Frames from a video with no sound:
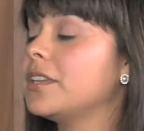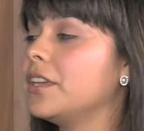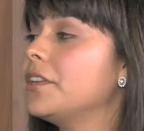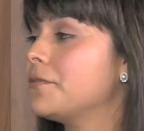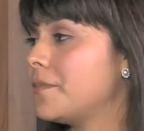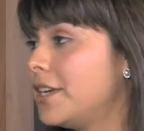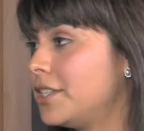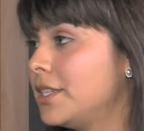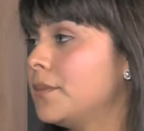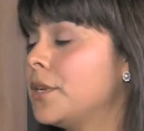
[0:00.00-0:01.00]
really good
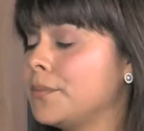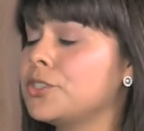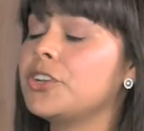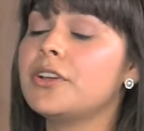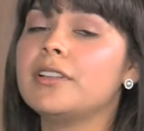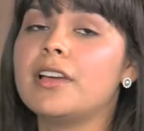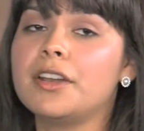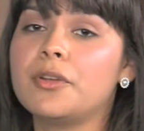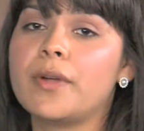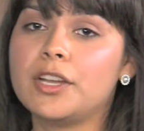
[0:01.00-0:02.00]
information. I'm sure a
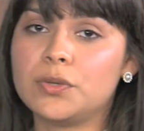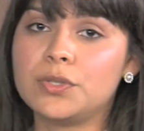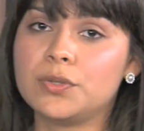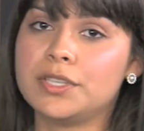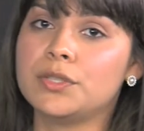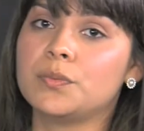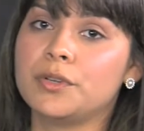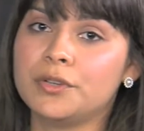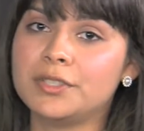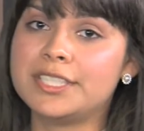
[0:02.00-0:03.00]
lot of graduate students
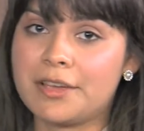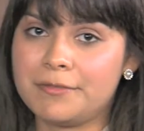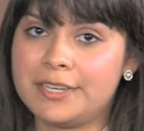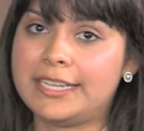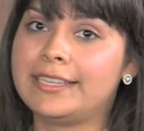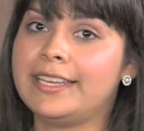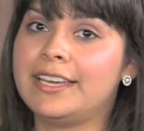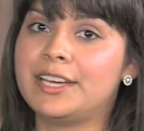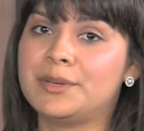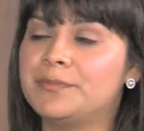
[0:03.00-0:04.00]
will
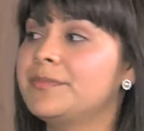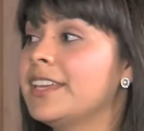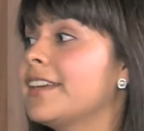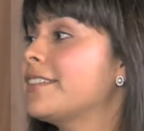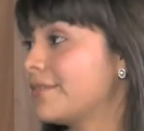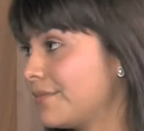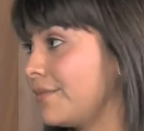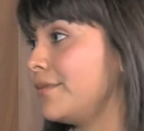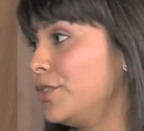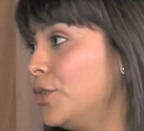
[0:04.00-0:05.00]
definitely
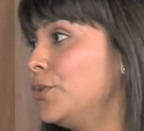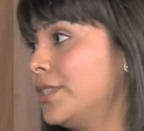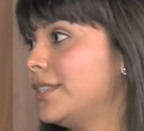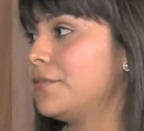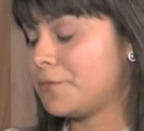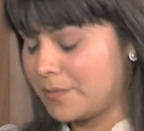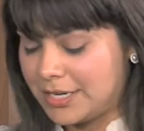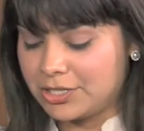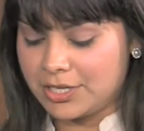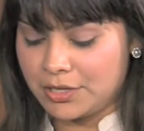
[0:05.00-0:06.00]
use this
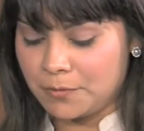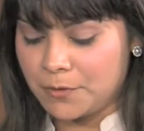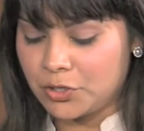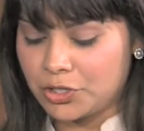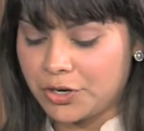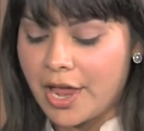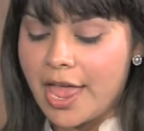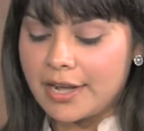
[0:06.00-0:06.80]
information in the future.